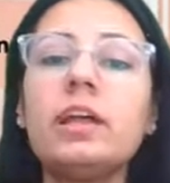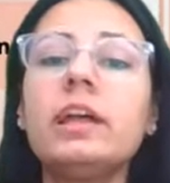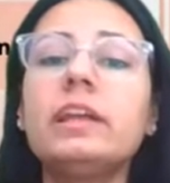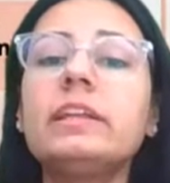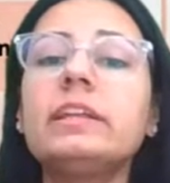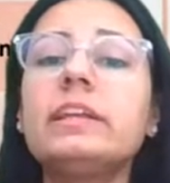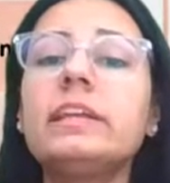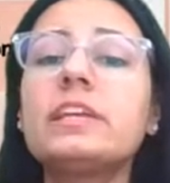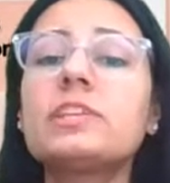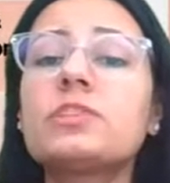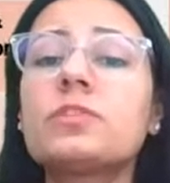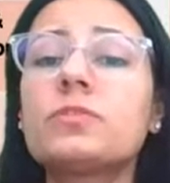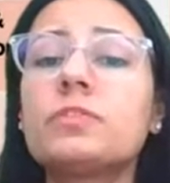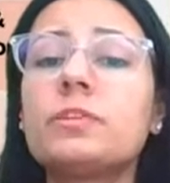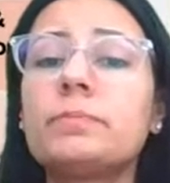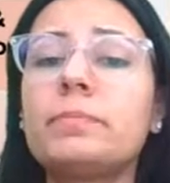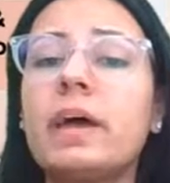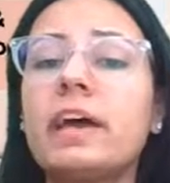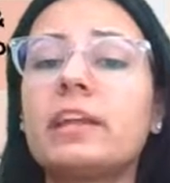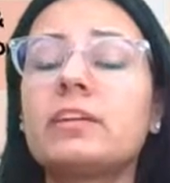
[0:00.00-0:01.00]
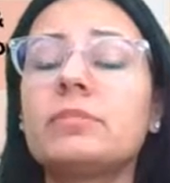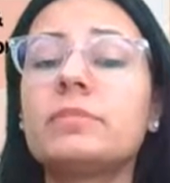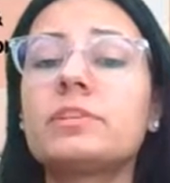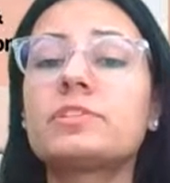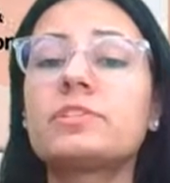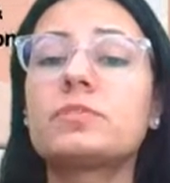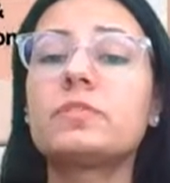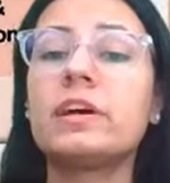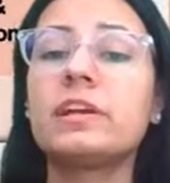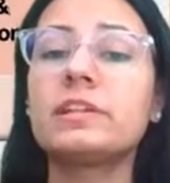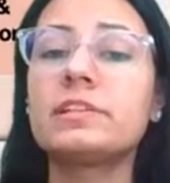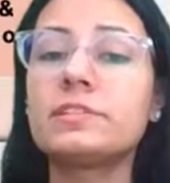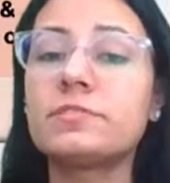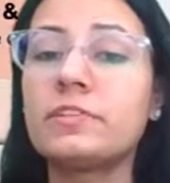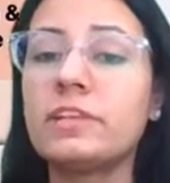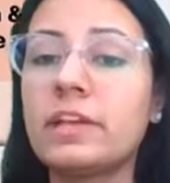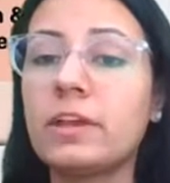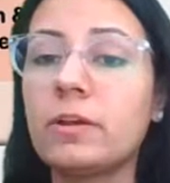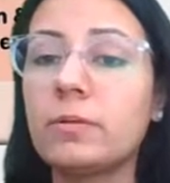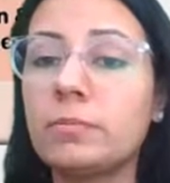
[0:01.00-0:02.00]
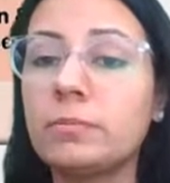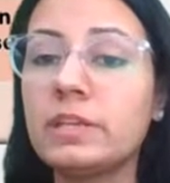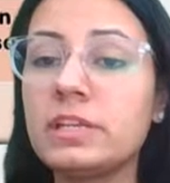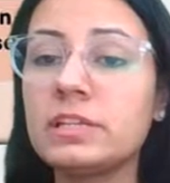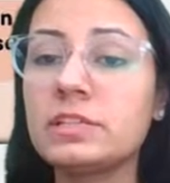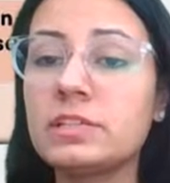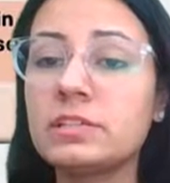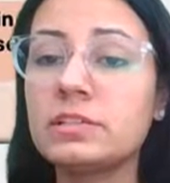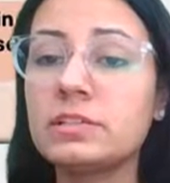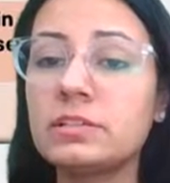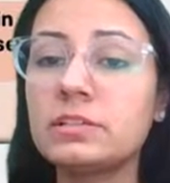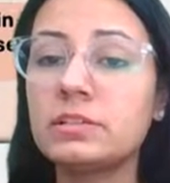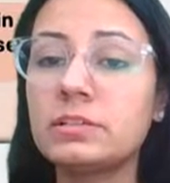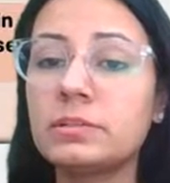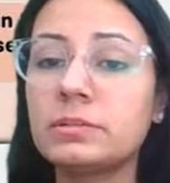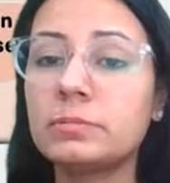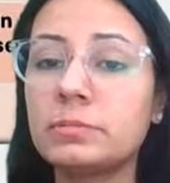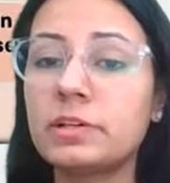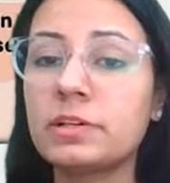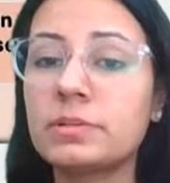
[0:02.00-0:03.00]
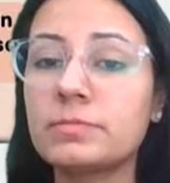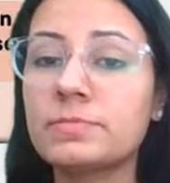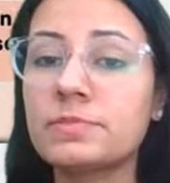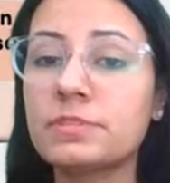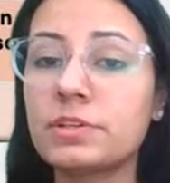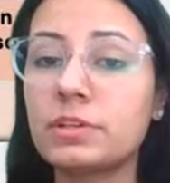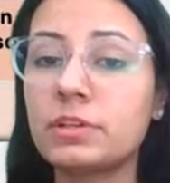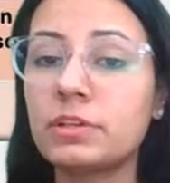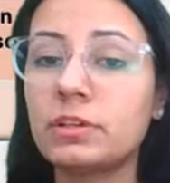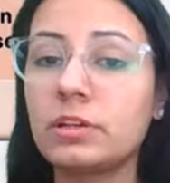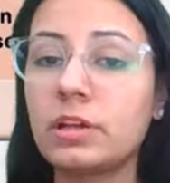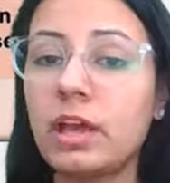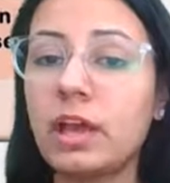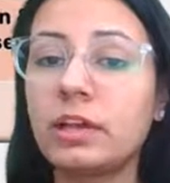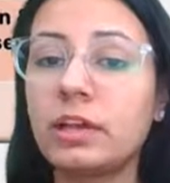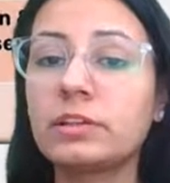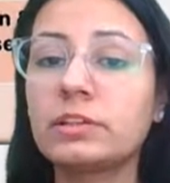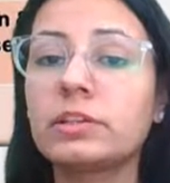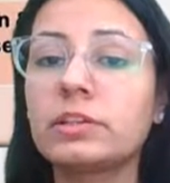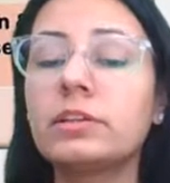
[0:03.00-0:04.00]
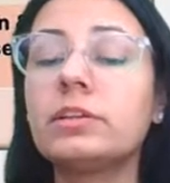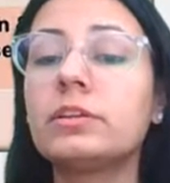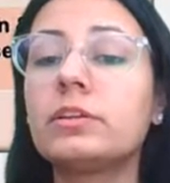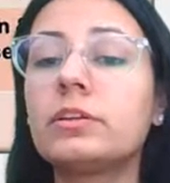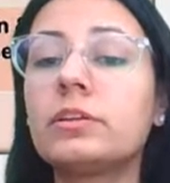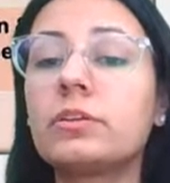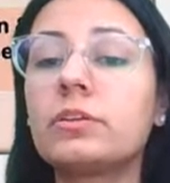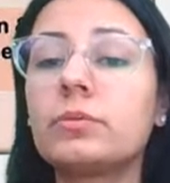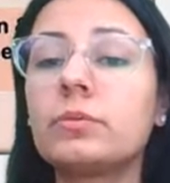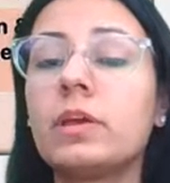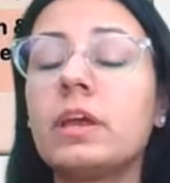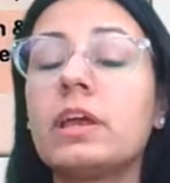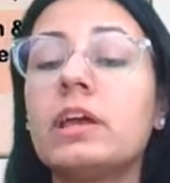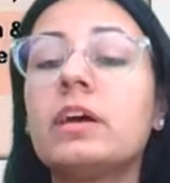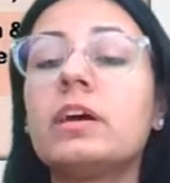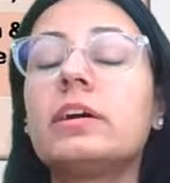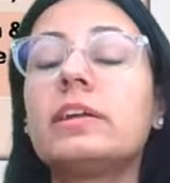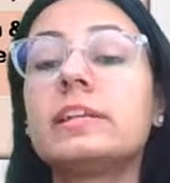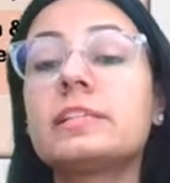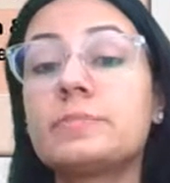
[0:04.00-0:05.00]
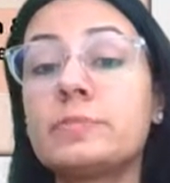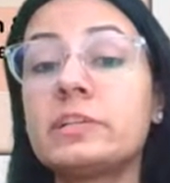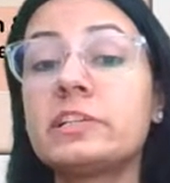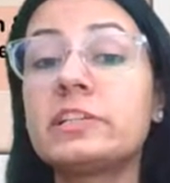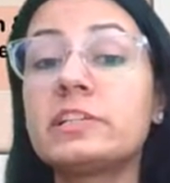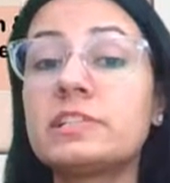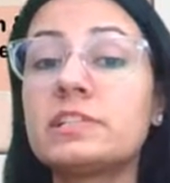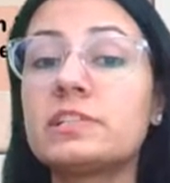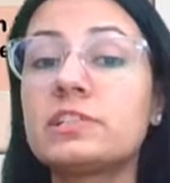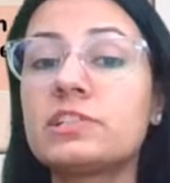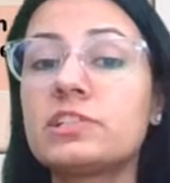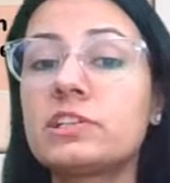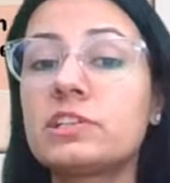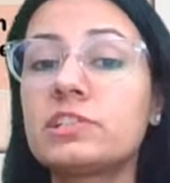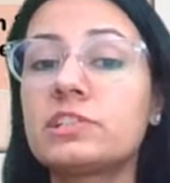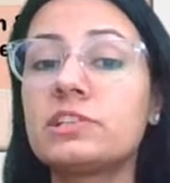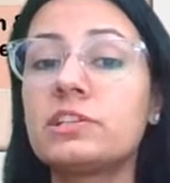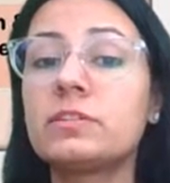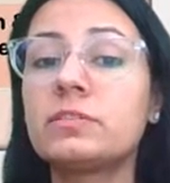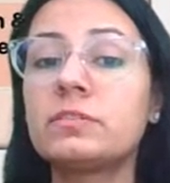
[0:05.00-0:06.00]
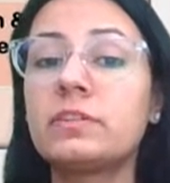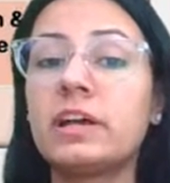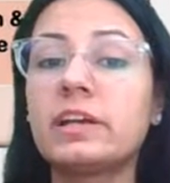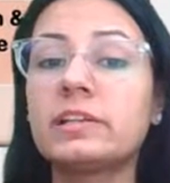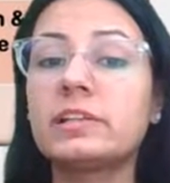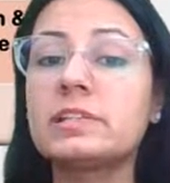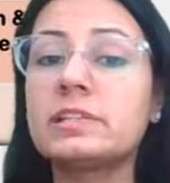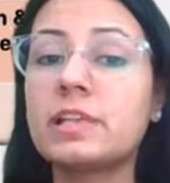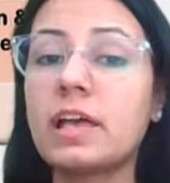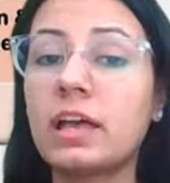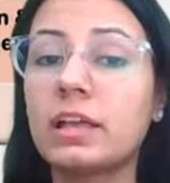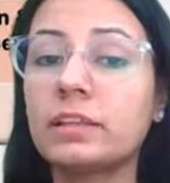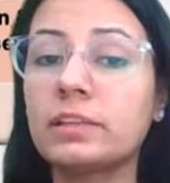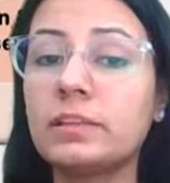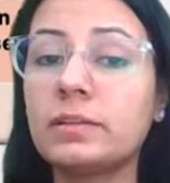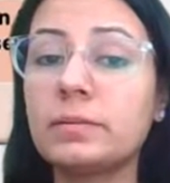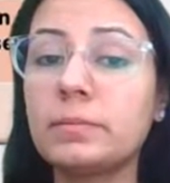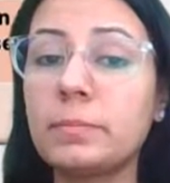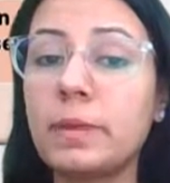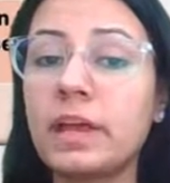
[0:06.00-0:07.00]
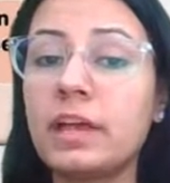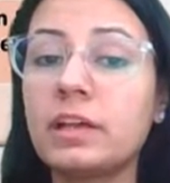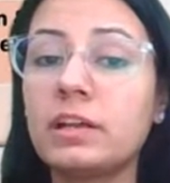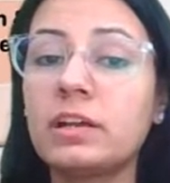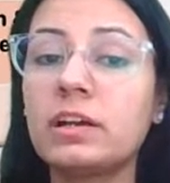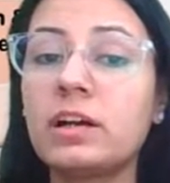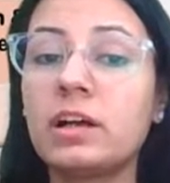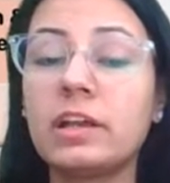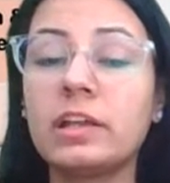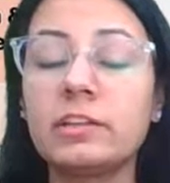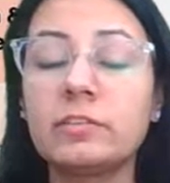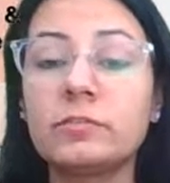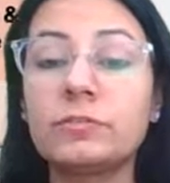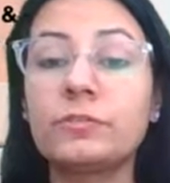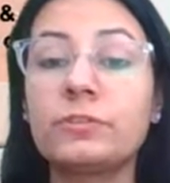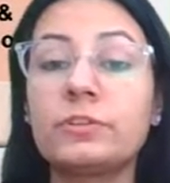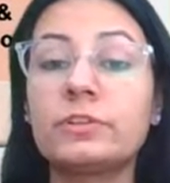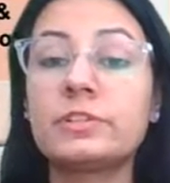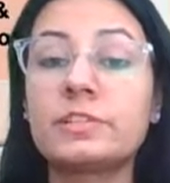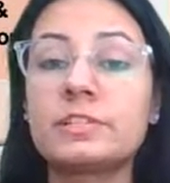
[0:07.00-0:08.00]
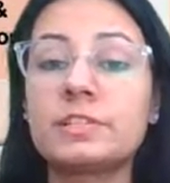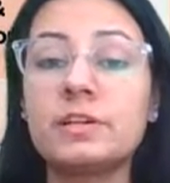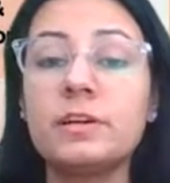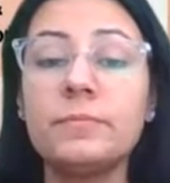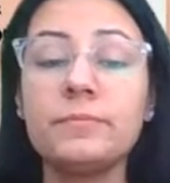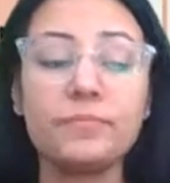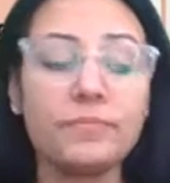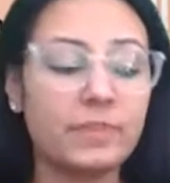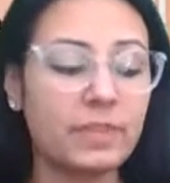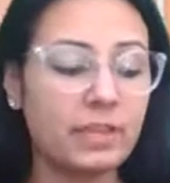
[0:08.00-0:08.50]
In case of the paramyxovirus, we have measles, mumps and the respiratory syncytial virus and the parainfluenza